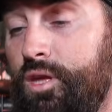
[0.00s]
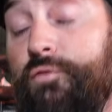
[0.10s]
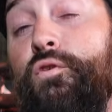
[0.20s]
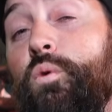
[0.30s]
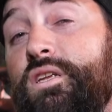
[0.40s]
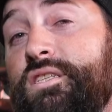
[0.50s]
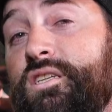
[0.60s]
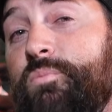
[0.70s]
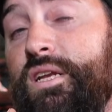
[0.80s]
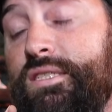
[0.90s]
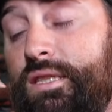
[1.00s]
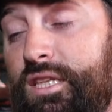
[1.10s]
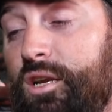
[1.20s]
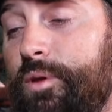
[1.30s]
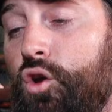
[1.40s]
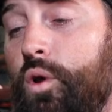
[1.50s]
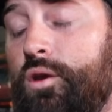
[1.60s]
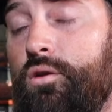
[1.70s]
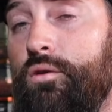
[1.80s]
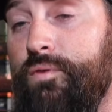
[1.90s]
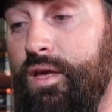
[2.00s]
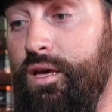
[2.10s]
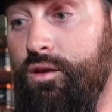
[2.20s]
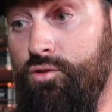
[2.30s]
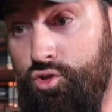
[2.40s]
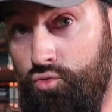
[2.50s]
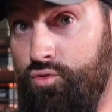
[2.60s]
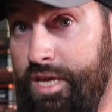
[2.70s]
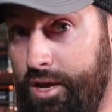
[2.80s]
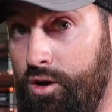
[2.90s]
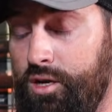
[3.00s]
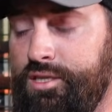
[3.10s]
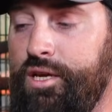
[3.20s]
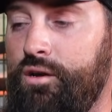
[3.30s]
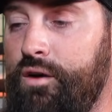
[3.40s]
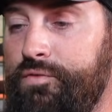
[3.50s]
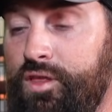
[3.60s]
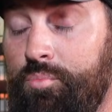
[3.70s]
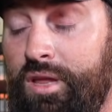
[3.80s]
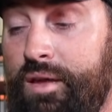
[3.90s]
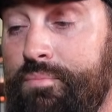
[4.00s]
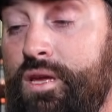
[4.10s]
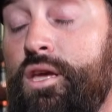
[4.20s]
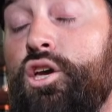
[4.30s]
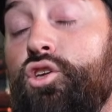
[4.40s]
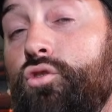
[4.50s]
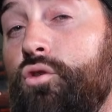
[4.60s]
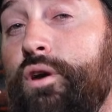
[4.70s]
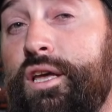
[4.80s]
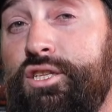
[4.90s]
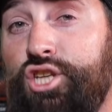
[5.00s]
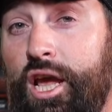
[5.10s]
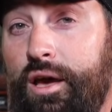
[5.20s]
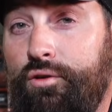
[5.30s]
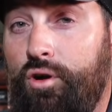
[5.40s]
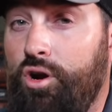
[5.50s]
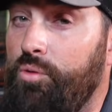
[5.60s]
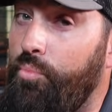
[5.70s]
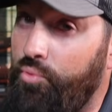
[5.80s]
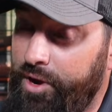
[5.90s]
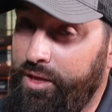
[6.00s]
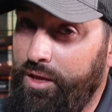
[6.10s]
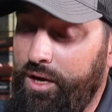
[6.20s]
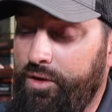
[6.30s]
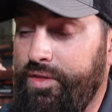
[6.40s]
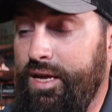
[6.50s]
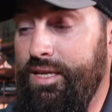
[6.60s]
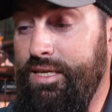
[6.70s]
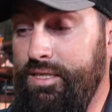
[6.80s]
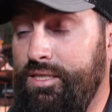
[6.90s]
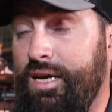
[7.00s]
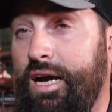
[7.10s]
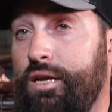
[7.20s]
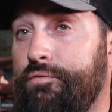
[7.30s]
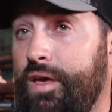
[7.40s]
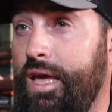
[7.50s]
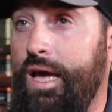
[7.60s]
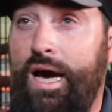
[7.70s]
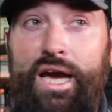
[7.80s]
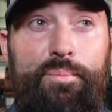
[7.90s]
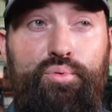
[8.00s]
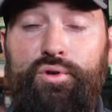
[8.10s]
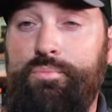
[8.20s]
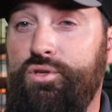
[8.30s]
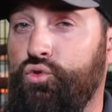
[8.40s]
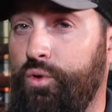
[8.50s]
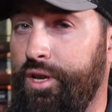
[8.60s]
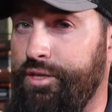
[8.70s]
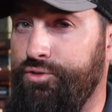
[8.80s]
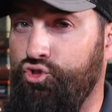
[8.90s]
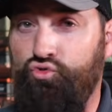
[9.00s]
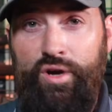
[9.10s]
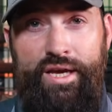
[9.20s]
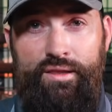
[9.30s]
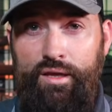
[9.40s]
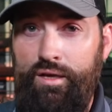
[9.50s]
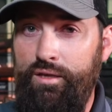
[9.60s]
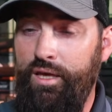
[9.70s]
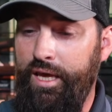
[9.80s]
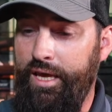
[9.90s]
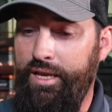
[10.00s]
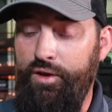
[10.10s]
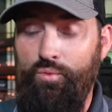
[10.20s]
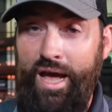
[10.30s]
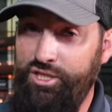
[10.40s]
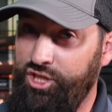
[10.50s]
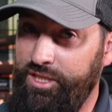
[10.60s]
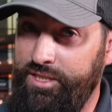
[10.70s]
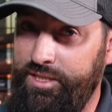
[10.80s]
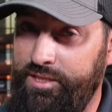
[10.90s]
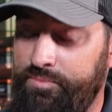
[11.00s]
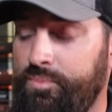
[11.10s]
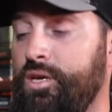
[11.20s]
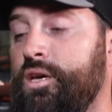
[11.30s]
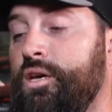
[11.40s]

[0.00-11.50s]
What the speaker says: If you want a system that is a little bit quicker than to take on and take off than the Plan B, you can go ahead and check out our Breek Lock. That is kind of a hybrid between a tri-lug and a ratcheting system.